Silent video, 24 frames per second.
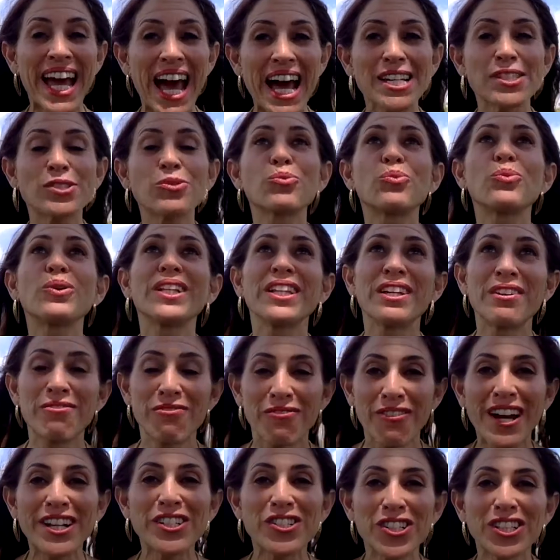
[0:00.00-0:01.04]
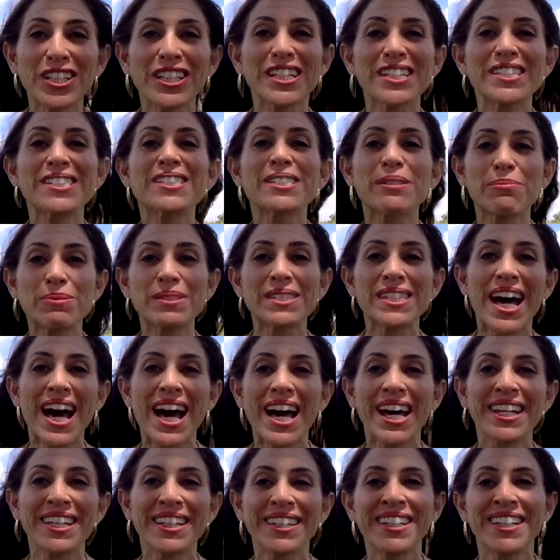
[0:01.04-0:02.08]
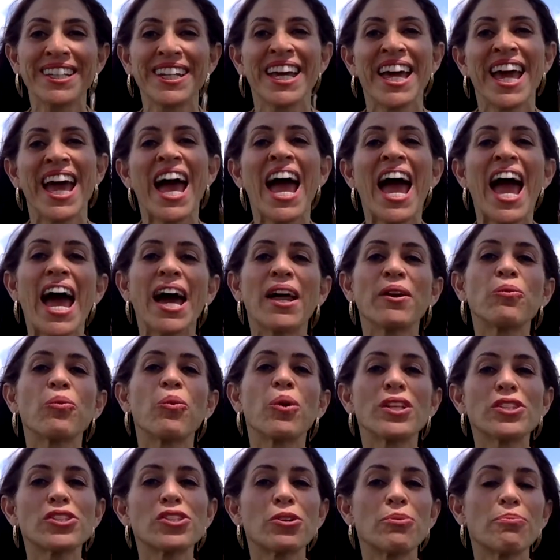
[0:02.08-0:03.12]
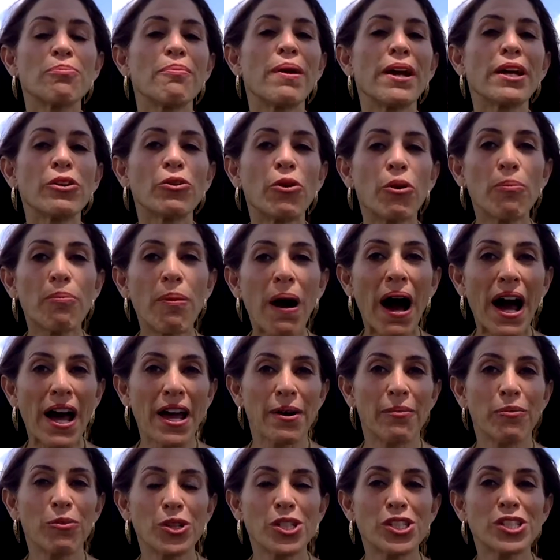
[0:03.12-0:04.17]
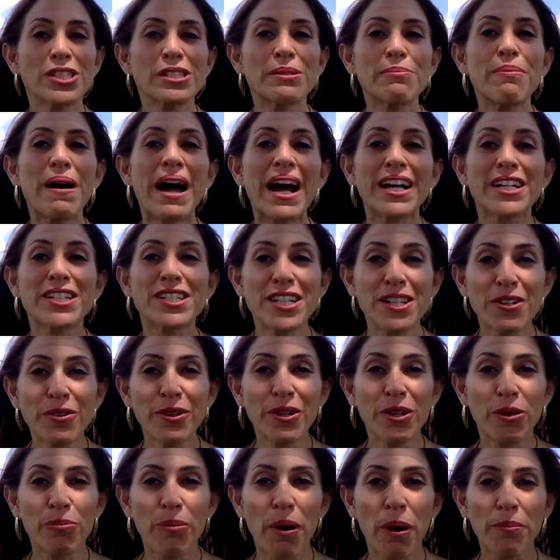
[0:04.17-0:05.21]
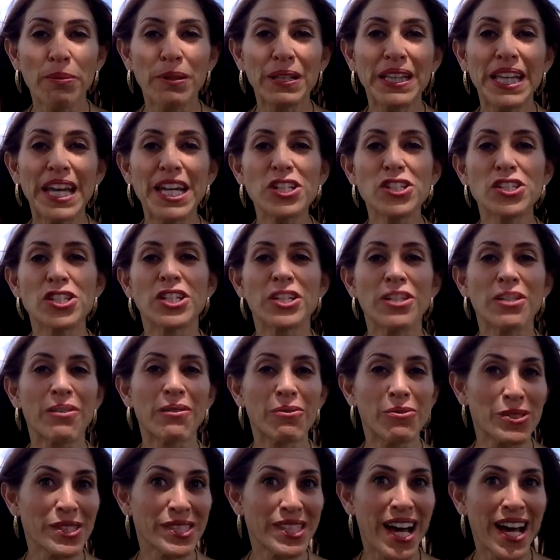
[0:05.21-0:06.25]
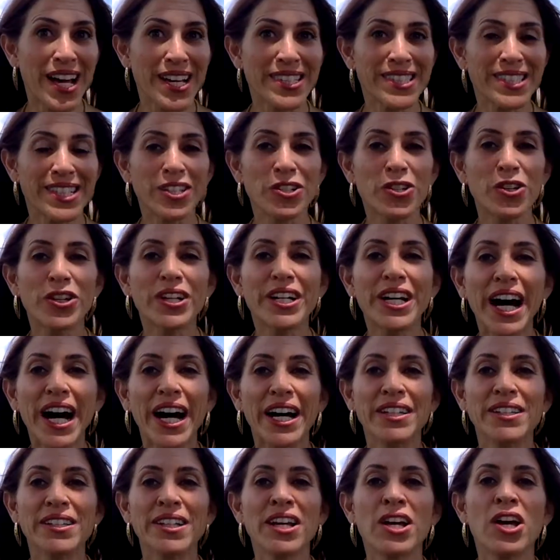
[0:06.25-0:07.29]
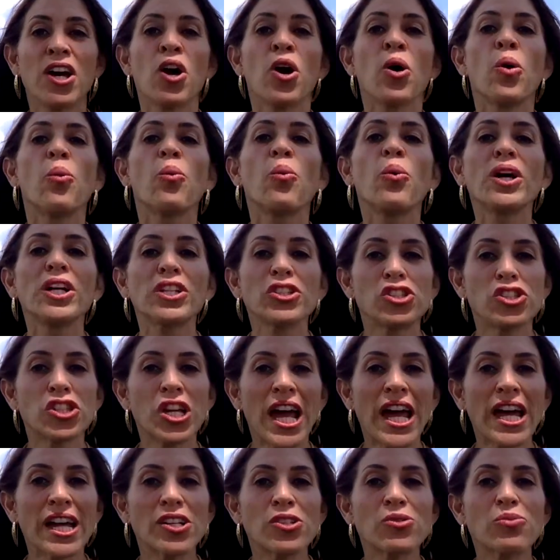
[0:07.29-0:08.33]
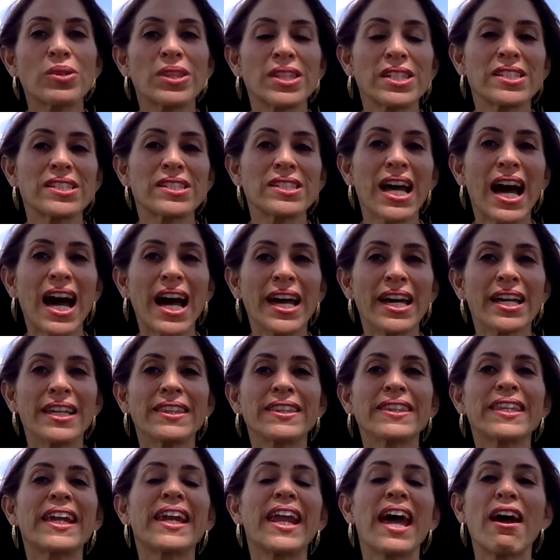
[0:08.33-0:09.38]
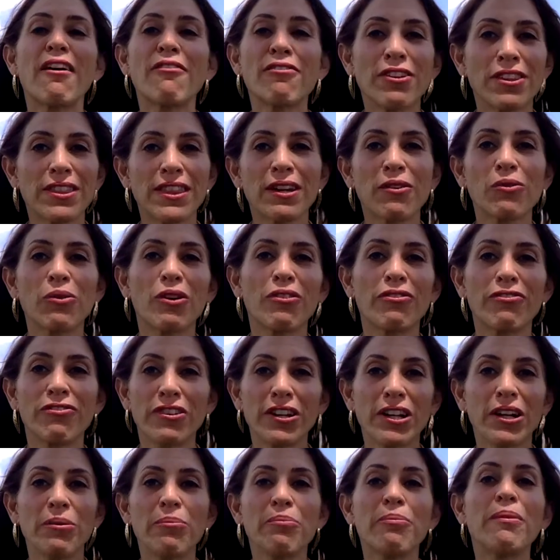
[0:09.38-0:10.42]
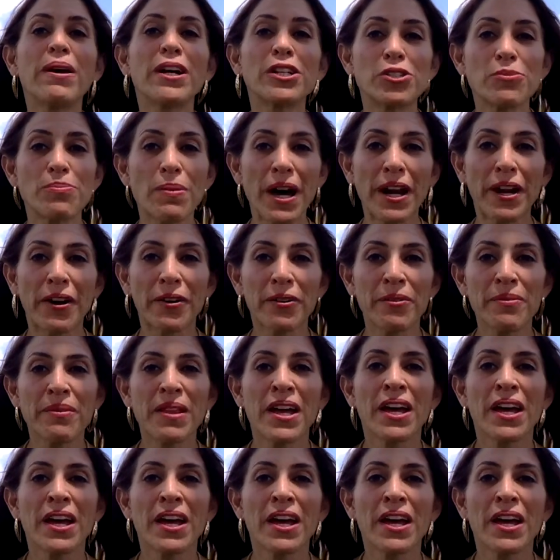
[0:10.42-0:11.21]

gas will eventually subside. And once your microbiome, which is the bacterial population that resides in your gut, will change with this diet, then everything will feel much better.